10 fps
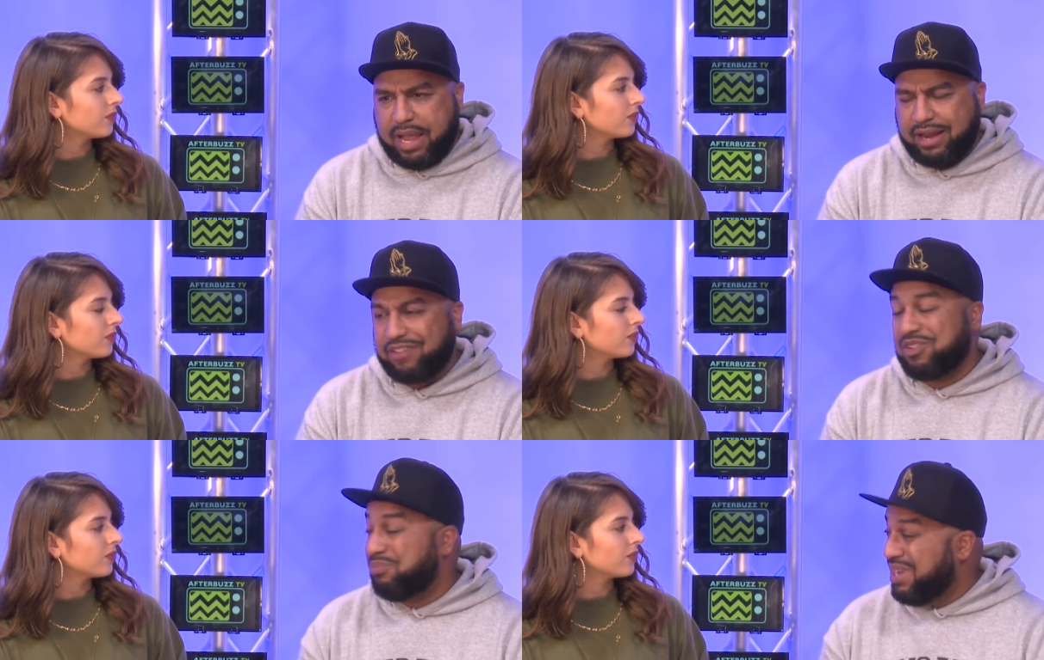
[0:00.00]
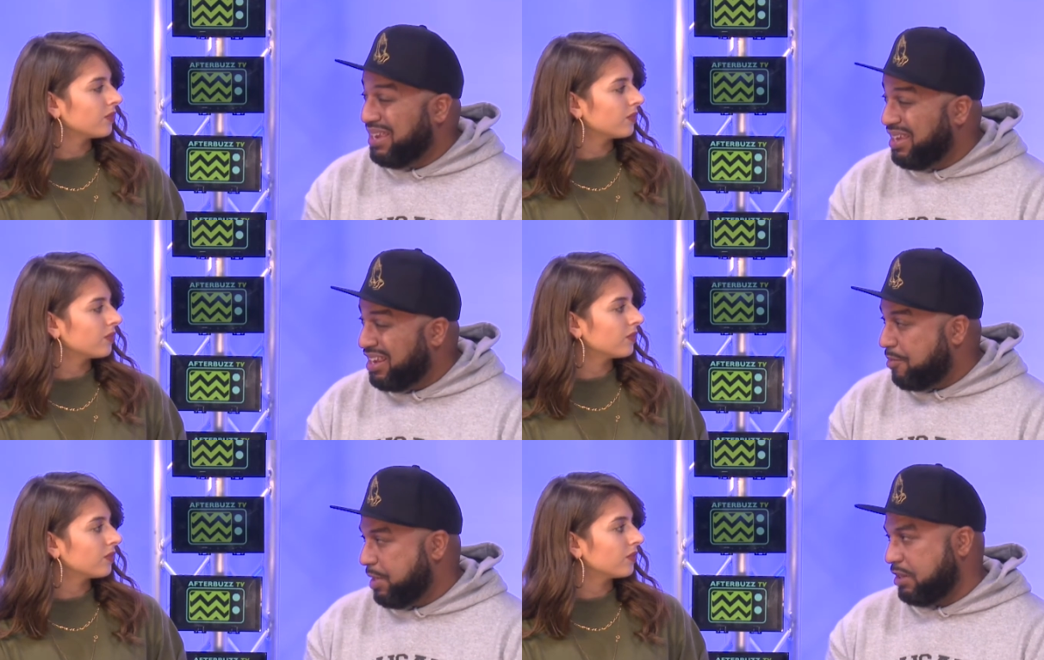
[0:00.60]
Speaker 1: I've competed.
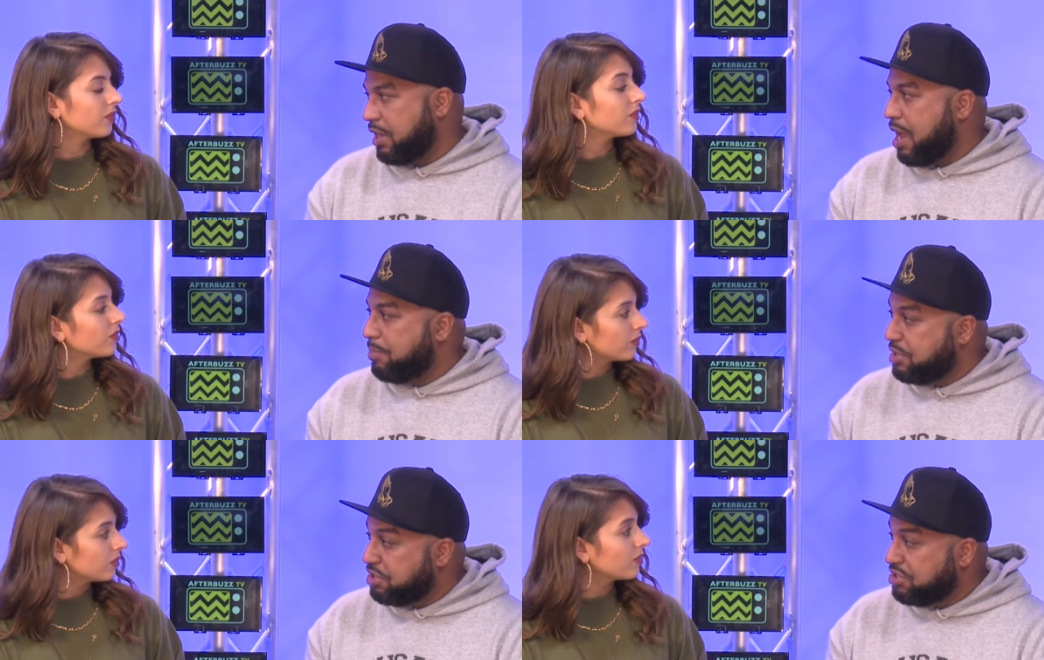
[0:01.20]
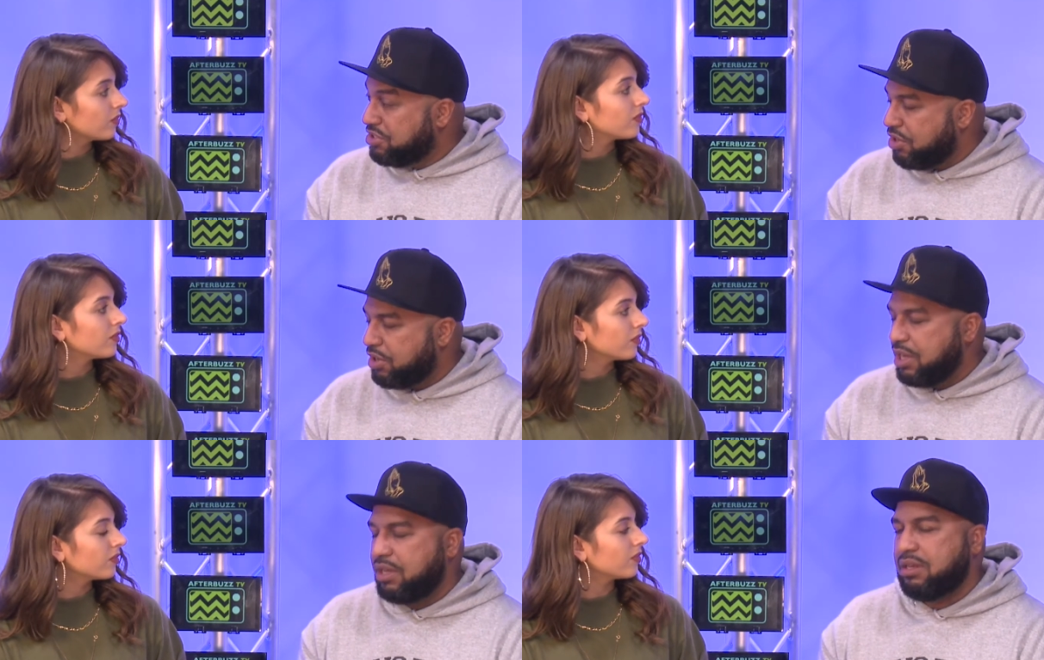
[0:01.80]
I've been in the competition
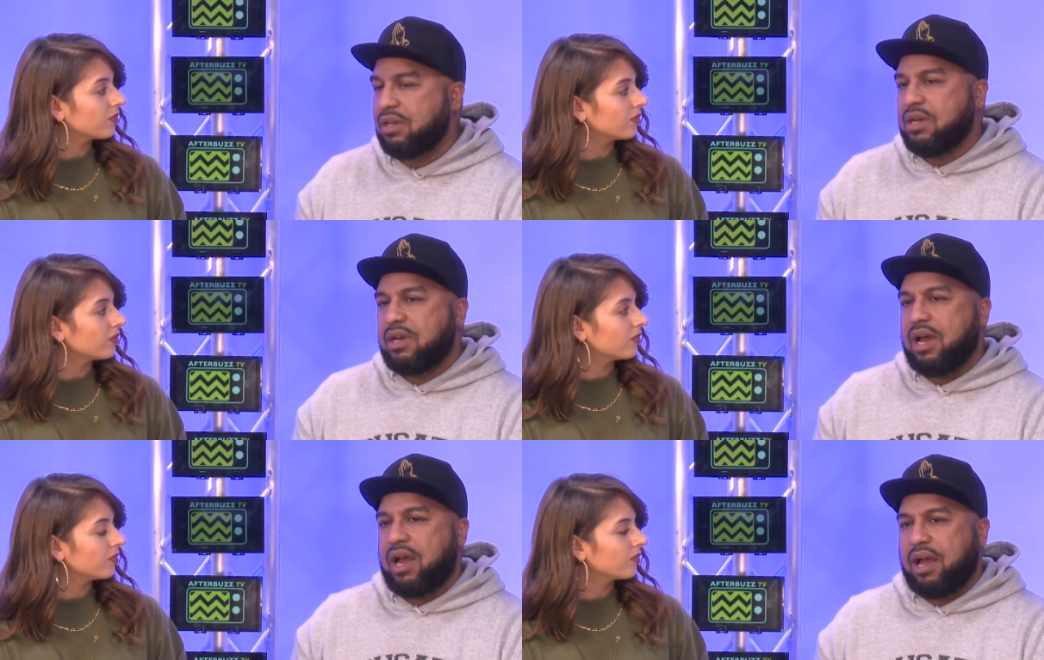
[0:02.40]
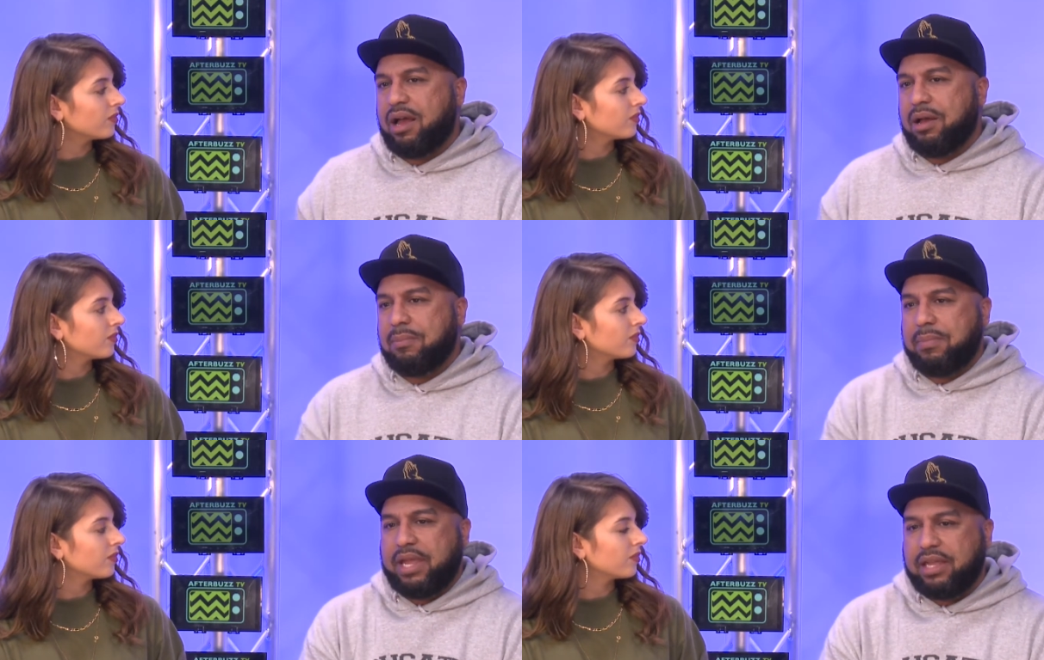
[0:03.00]
circuit, mm-hmm. um,
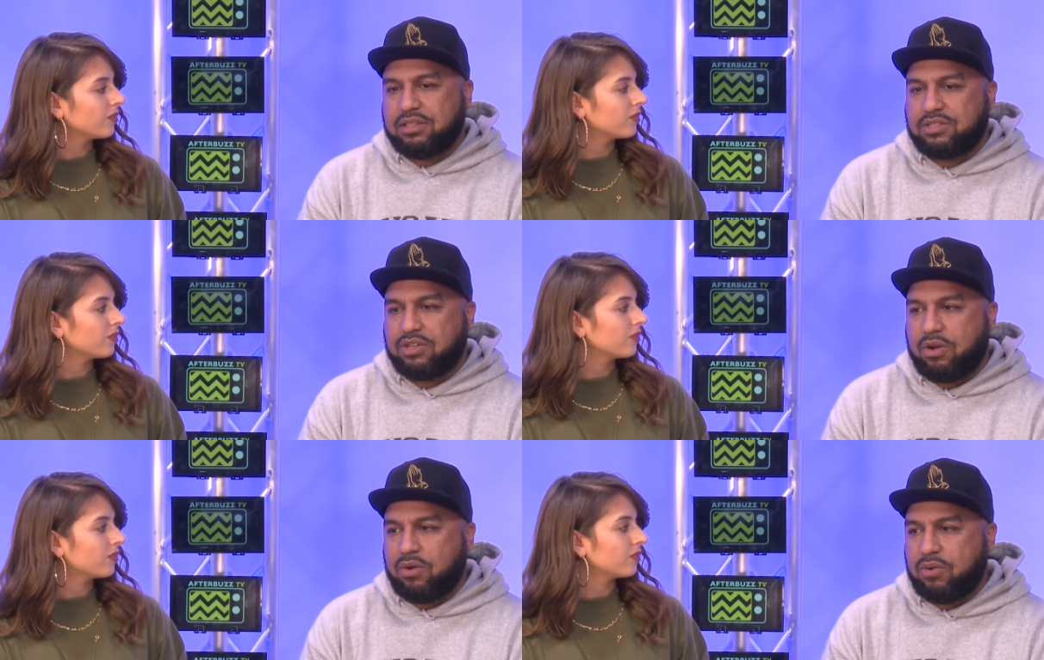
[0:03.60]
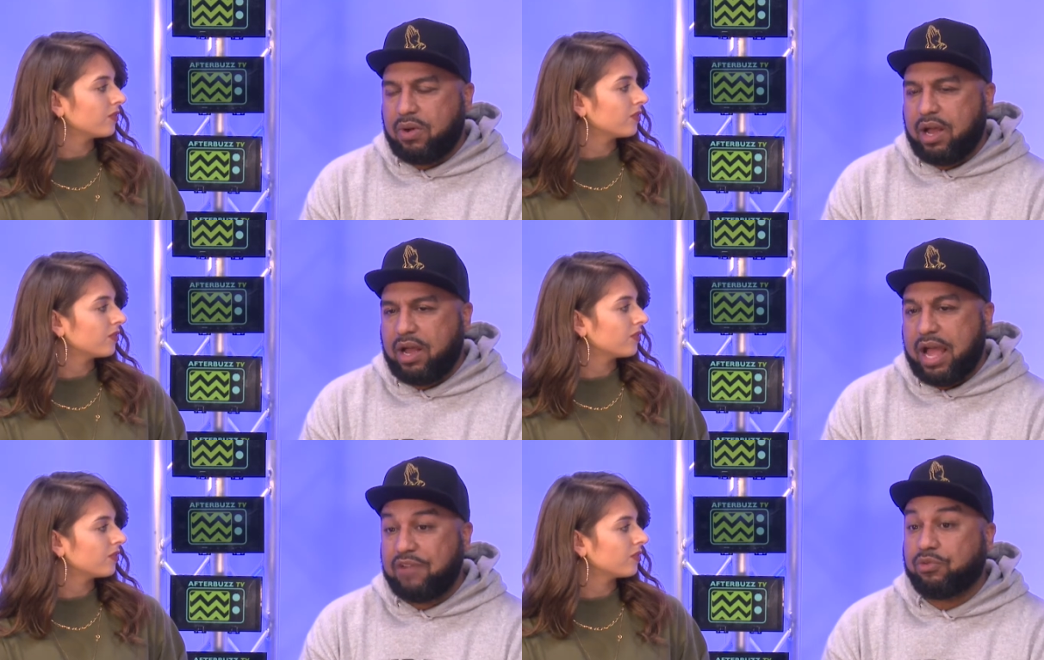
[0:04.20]
and so uh,
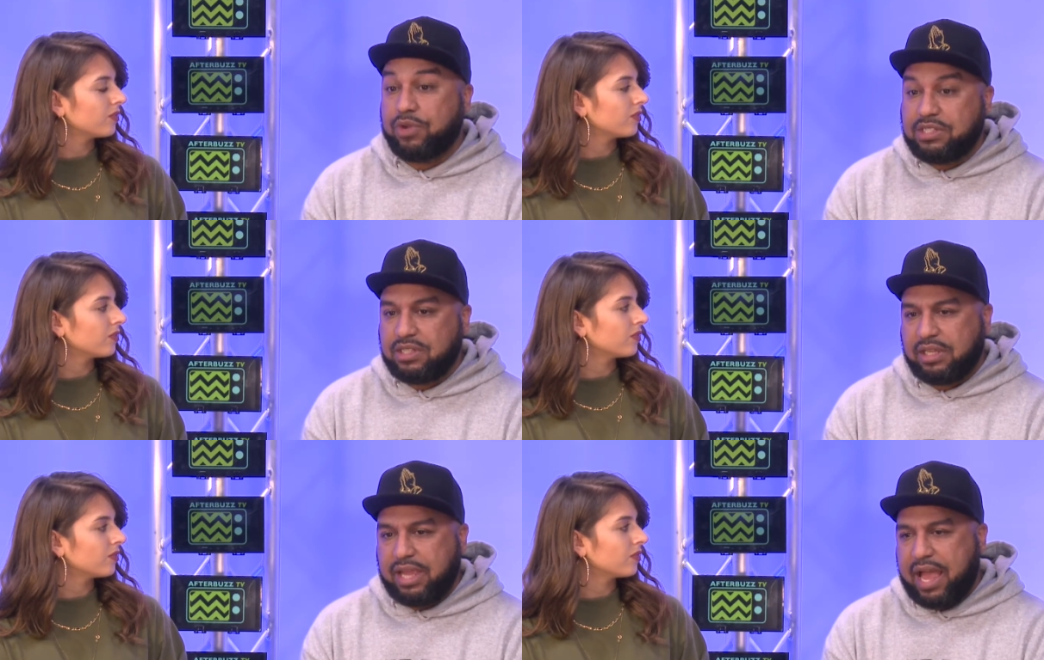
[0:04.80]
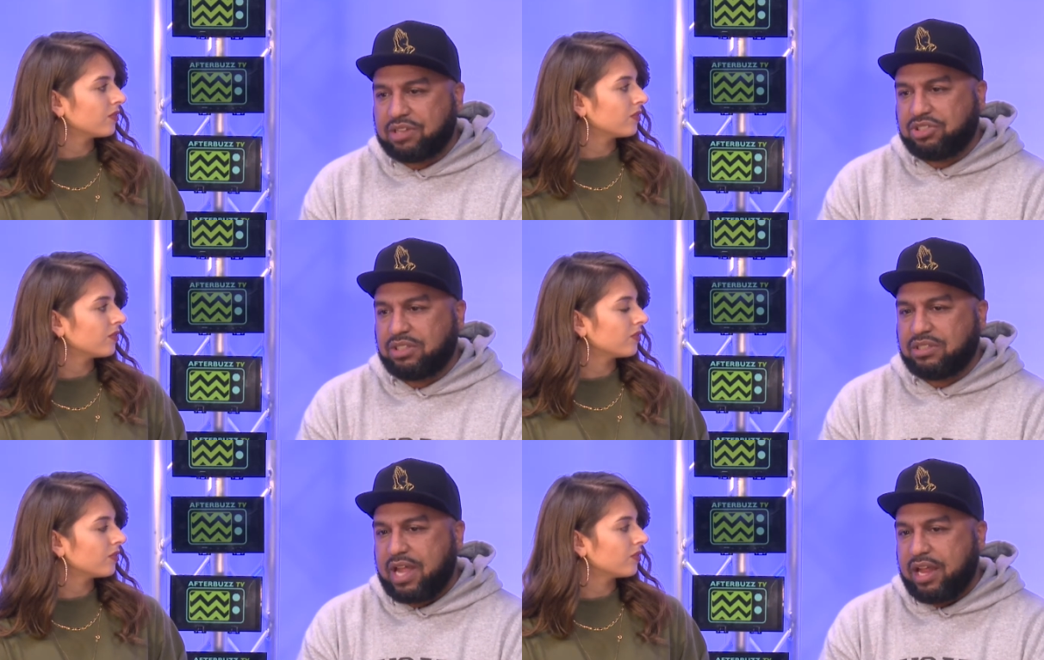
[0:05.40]
I've recently actually
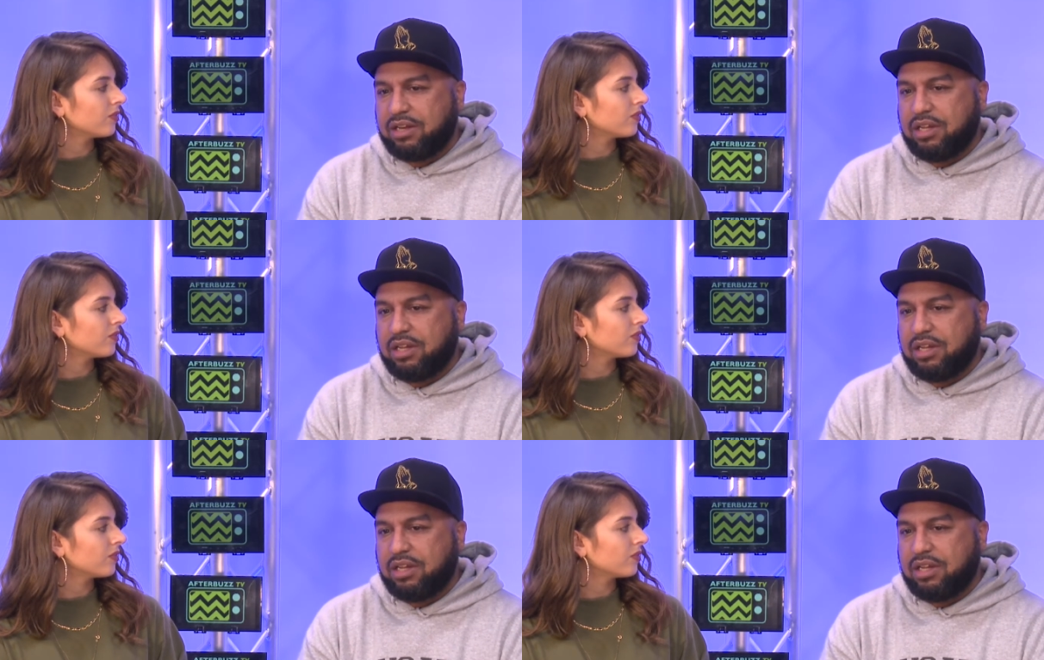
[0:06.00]
signed